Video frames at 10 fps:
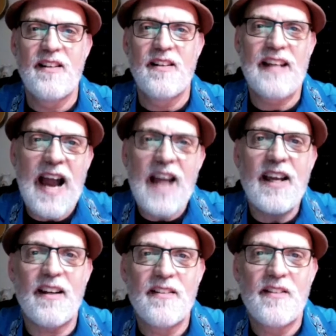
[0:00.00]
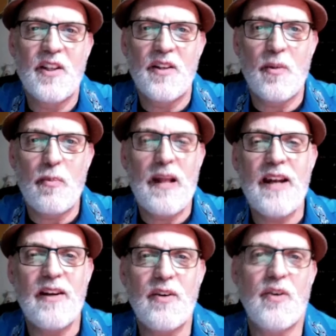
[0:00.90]
Gaia, the
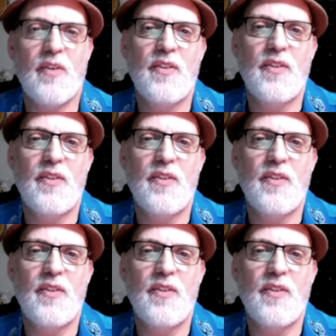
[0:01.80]
planet Earth.